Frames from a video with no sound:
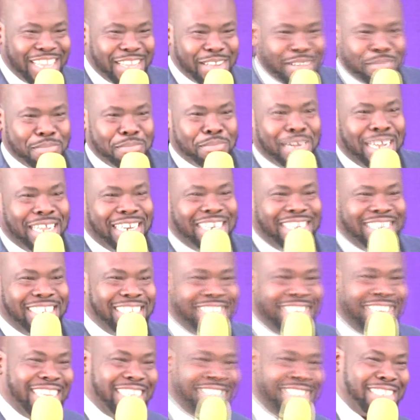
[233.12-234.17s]
Mandy,
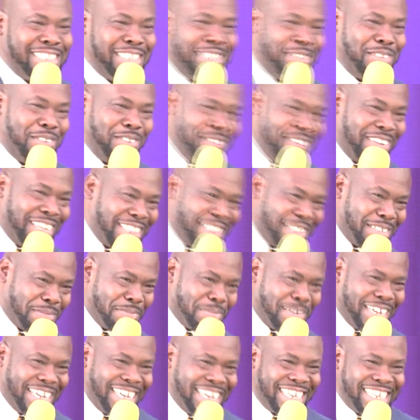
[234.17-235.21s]
I see you at the
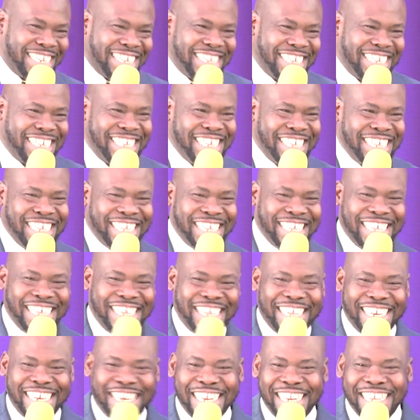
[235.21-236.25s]
back.
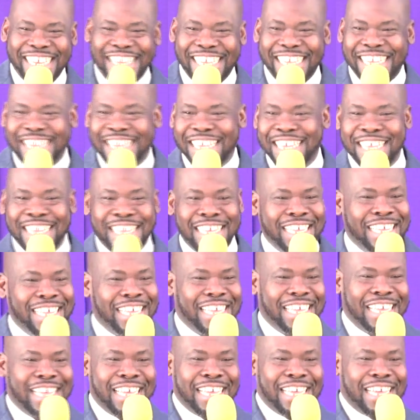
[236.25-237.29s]
And uh,
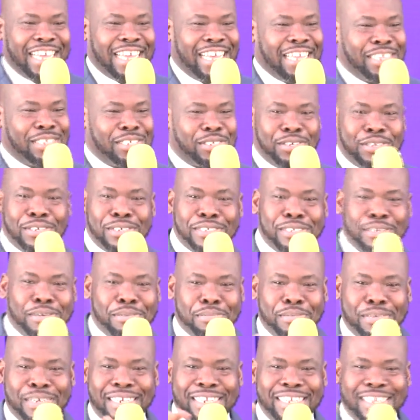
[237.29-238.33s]
I saw
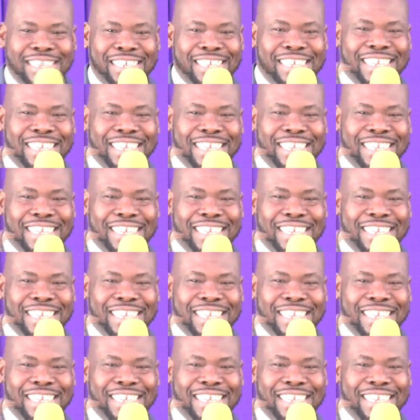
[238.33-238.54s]
somebody.